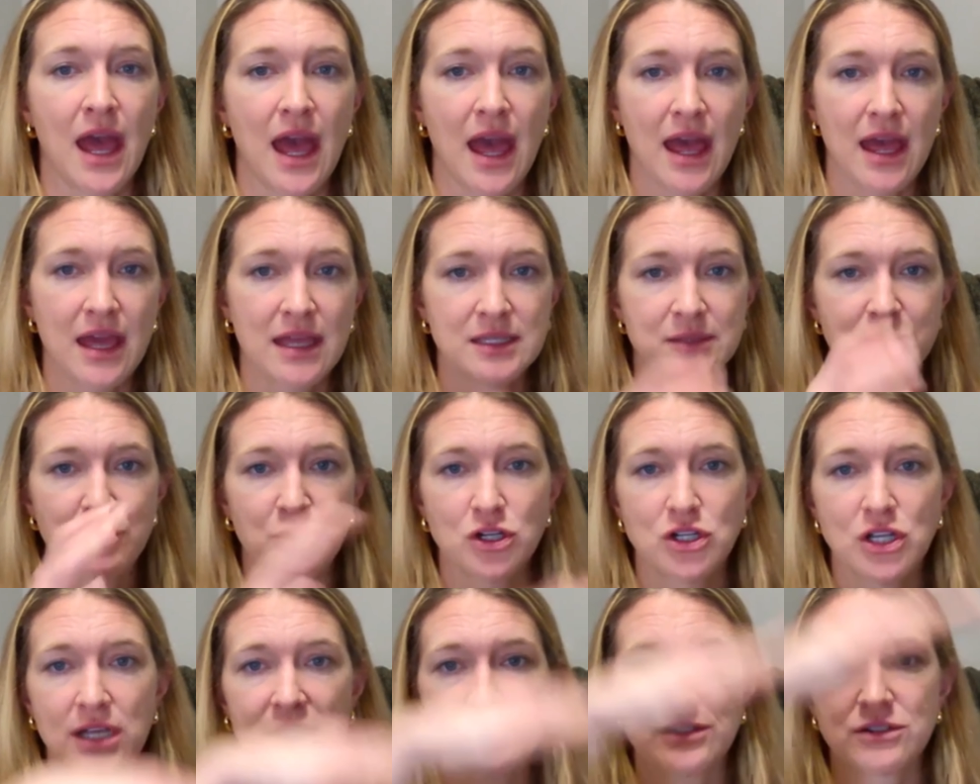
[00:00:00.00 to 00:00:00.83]
And
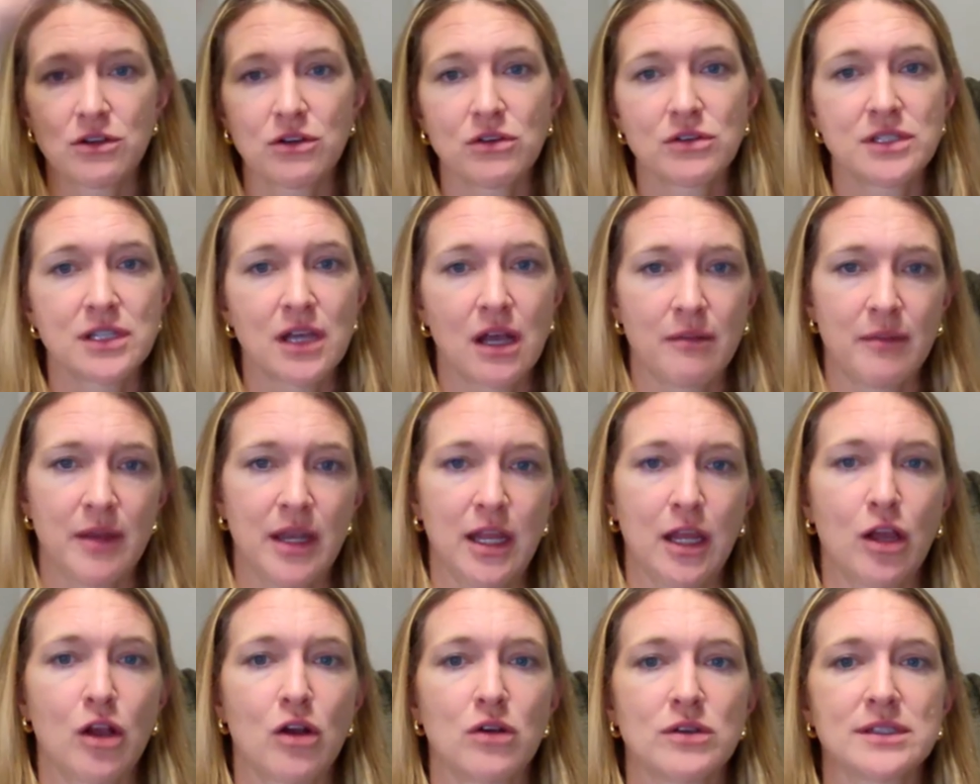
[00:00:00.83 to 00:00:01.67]
progesterone
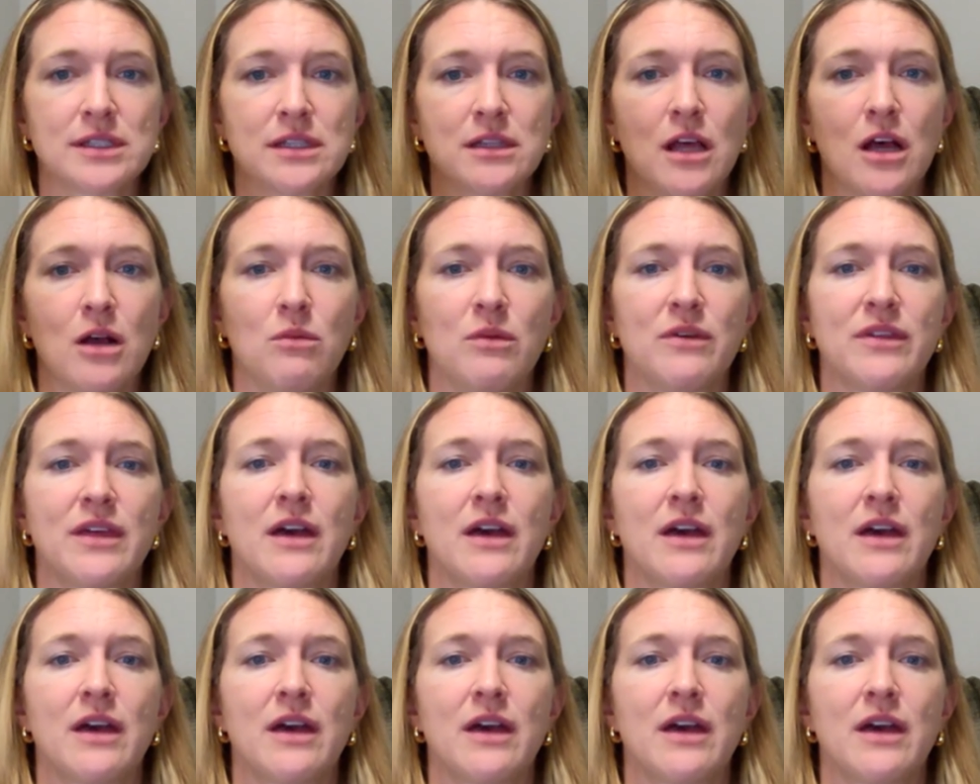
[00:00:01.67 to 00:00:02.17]
dominant goes along with